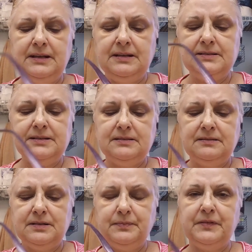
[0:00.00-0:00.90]
lens
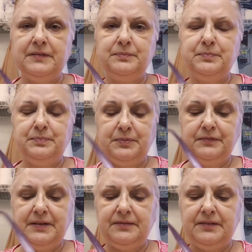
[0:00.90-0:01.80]
to
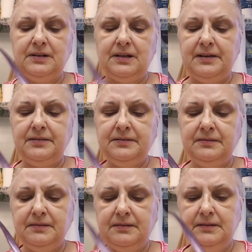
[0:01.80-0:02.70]
prevent the glare.
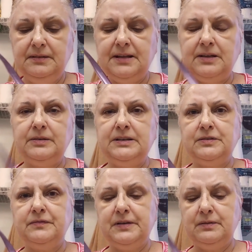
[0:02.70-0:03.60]
They don't
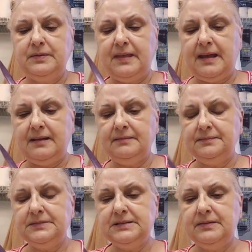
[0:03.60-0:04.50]
interfere with that,
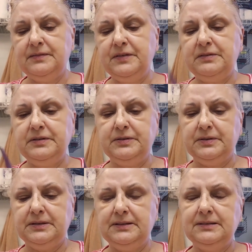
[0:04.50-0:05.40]
so they're very
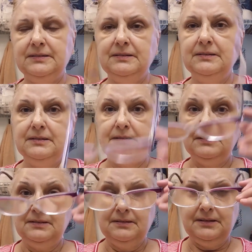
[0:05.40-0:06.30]
good.
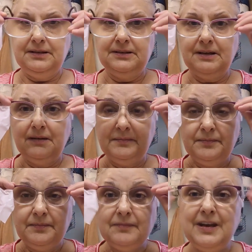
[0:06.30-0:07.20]
And um,
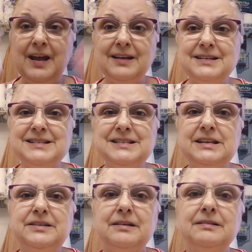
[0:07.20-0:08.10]
now I can
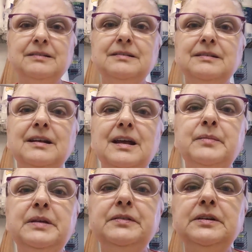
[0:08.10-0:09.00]
see you. I'm
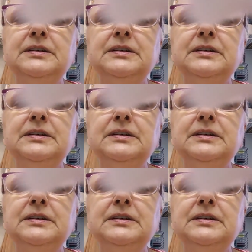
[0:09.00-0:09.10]
even